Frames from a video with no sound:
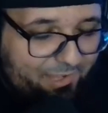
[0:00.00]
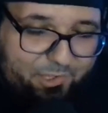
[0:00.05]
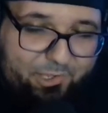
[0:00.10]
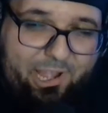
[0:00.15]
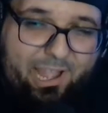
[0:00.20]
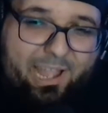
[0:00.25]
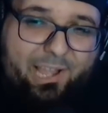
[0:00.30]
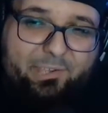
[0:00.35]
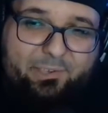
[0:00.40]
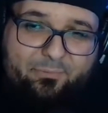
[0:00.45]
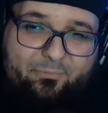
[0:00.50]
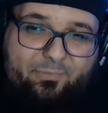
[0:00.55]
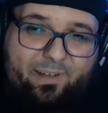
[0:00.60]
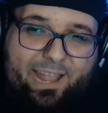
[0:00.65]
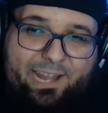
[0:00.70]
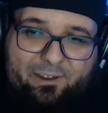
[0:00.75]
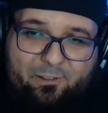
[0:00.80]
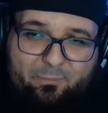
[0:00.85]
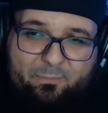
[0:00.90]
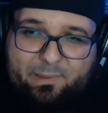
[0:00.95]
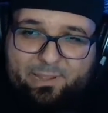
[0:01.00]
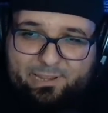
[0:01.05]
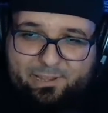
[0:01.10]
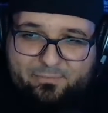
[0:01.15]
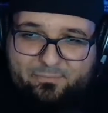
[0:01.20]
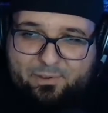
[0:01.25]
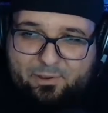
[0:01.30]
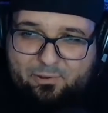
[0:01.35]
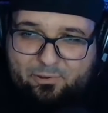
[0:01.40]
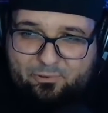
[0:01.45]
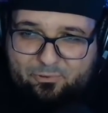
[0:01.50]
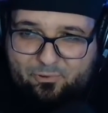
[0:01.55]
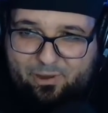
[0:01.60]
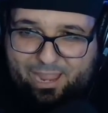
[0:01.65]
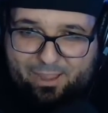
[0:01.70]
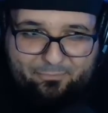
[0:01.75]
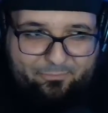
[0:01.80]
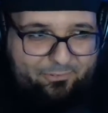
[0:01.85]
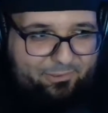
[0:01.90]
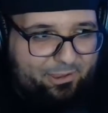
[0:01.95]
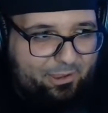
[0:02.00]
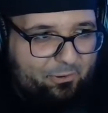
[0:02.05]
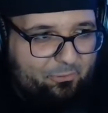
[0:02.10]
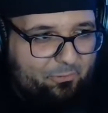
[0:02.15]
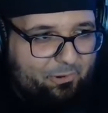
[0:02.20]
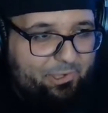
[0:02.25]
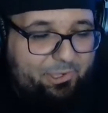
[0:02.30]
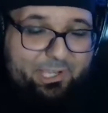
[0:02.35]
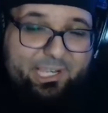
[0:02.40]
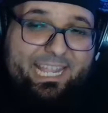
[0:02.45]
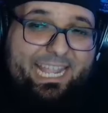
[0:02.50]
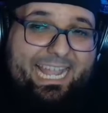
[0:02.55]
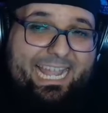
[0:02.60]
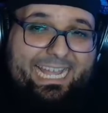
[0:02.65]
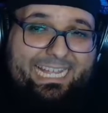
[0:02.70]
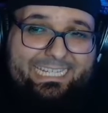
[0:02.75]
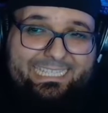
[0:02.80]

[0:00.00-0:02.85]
Josh, final pick of your draft. What you got?